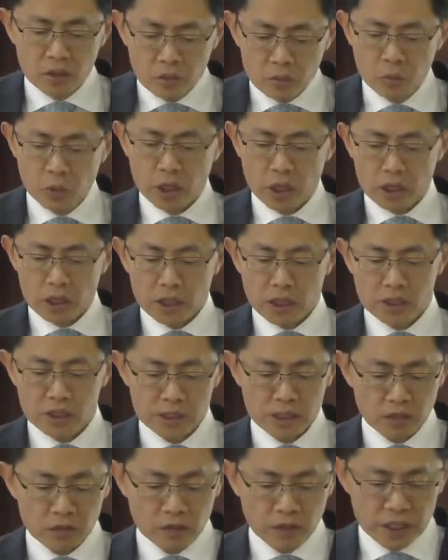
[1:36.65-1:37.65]
work.
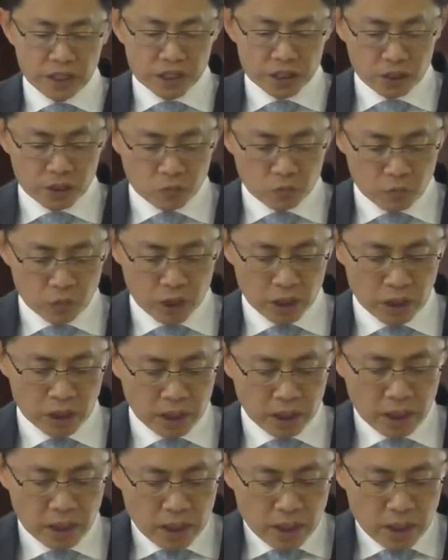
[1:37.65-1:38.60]
Salvation work.